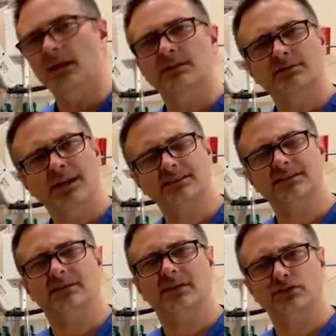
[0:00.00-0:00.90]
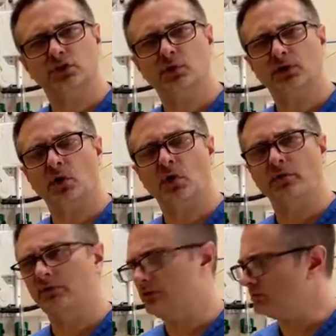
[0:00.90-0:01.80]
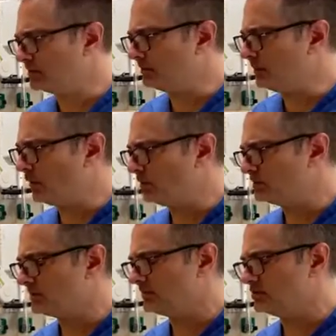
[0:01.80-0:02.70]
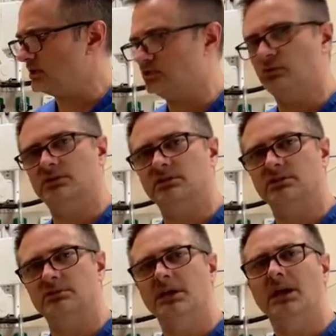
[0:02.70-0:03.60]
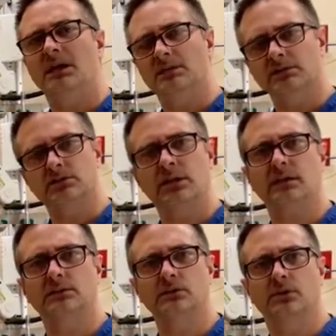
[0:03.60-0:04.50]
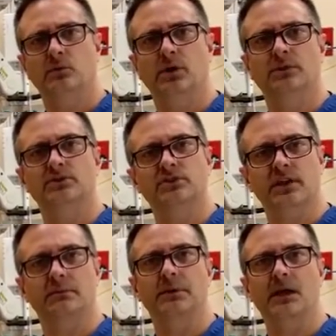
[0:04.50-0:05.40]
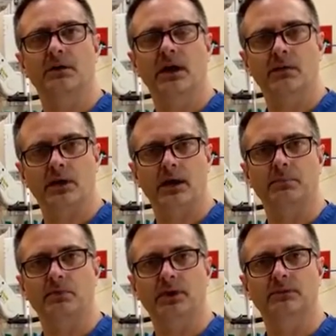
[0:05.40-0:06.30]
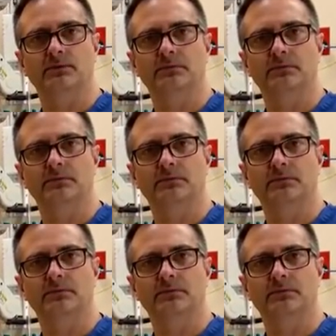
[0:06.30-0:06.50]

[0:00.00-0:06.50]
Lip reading: So that's it. That's a quick overview of the components of the chest drain system. Let's take a look at one that's set up now and how it operates.